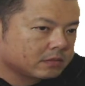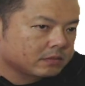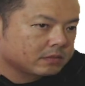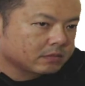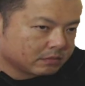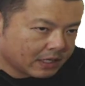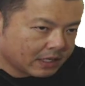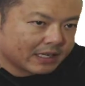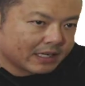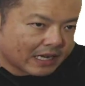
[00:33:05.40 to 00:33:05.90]

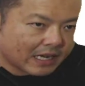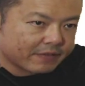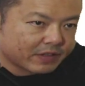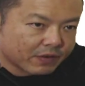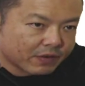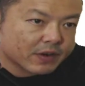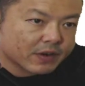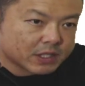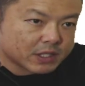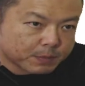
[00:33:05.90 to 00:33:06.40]
Yeah, they have
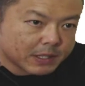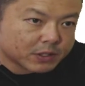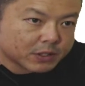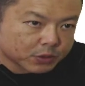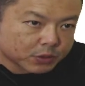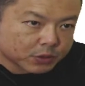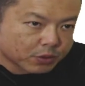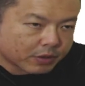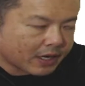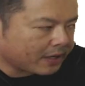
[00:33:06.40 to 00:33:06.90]
different speeds also,
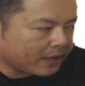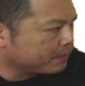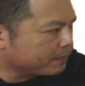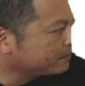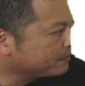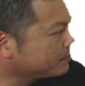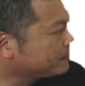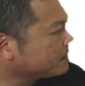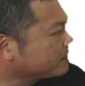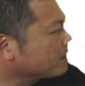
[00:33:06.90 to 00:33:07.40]
right?
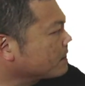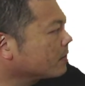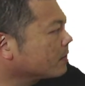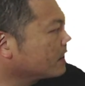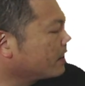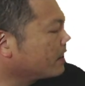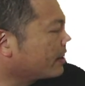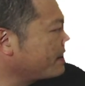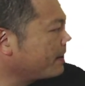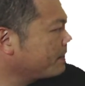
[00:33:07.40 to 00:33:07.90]

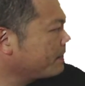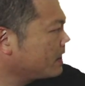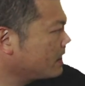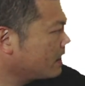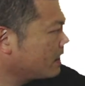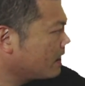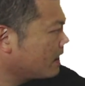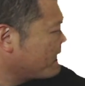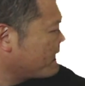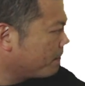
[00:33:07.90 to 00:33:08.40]
Okay,
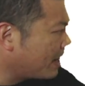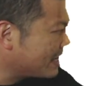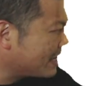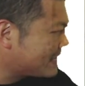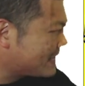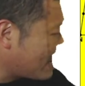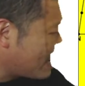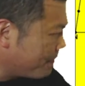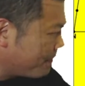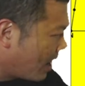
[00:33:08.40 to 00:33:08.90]
but
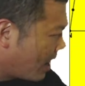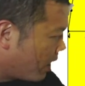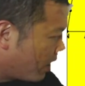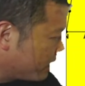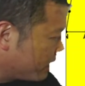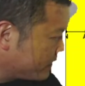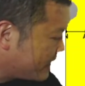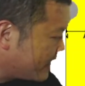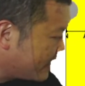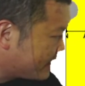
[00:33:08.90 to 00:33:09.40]
somehow
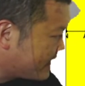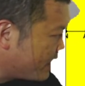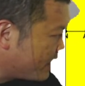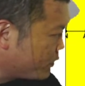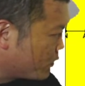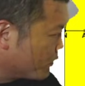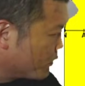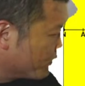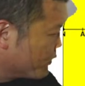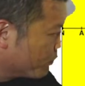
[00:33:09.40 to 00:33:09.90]
they tend to
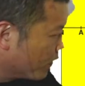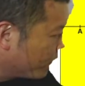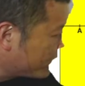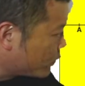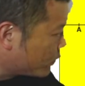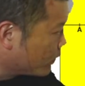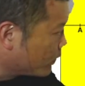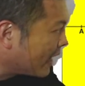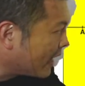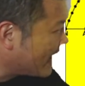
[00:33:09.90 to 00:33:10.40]
move
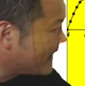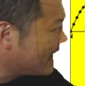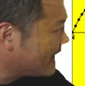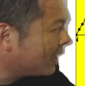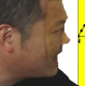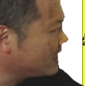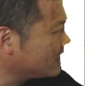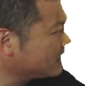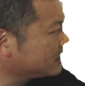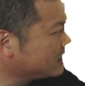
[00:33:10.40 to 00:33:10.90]
together